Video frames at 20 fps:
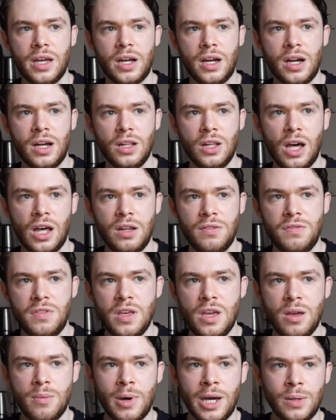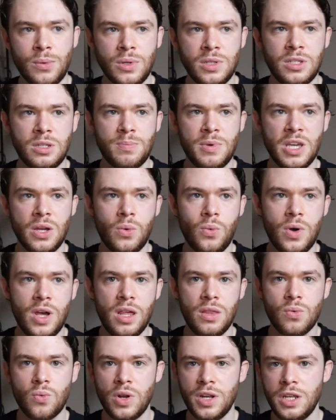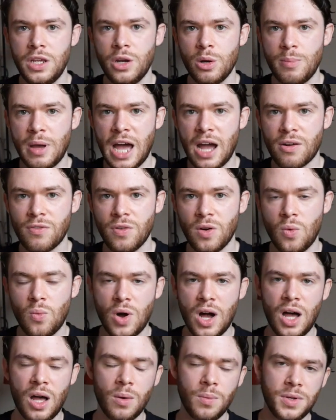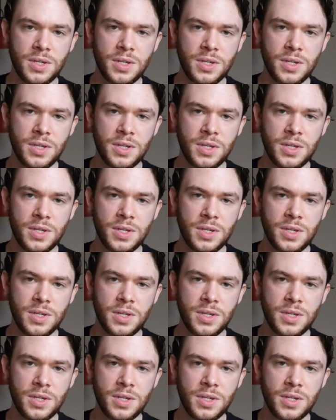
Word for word: A lot of them I would speak with, wouldn't hear back for a while,